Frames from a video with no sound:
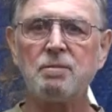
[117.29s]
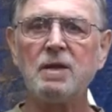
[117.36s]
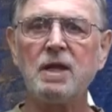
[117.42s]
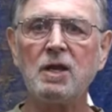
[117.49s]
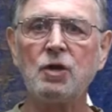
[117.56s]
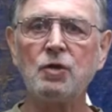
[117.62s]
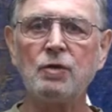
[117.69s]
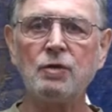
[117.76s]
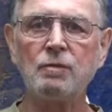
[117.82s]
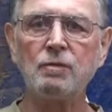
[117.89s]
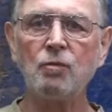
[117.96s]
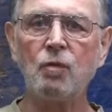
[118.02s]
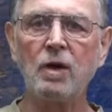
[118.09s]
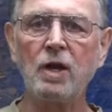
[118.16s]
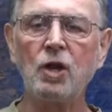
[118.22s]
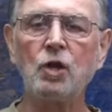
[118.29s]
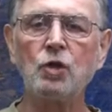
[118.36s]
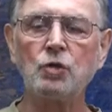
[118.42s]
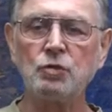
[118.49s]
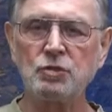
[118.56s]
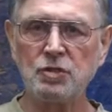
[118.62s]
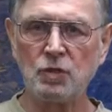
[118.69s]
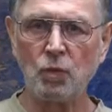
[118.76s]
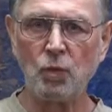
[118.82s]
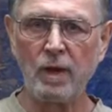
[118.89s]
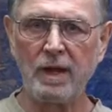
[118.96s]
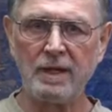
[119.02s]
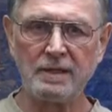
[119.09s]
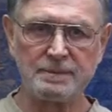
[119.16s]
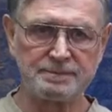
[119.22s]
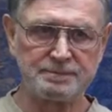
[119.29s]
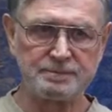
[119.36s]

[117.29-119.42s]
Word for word: me want to lose the weight